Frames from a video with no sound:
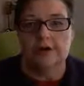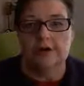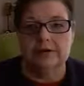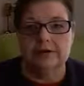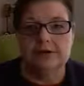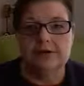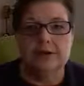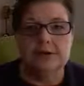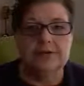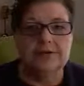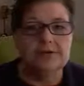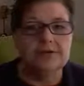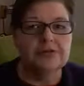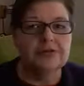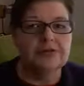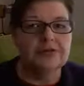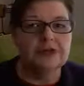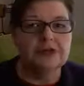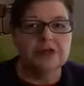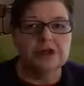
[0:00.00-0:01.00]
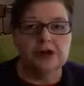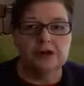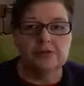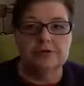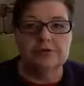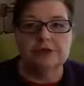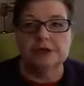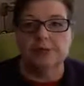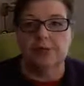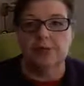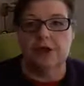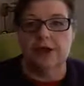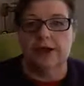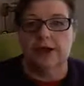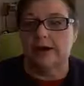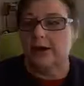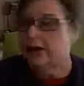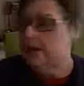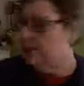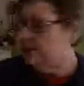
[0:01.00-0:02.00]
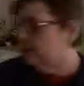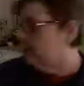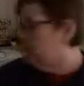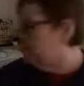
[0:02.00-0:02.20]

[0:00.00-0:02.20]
Something that shows the plan. Let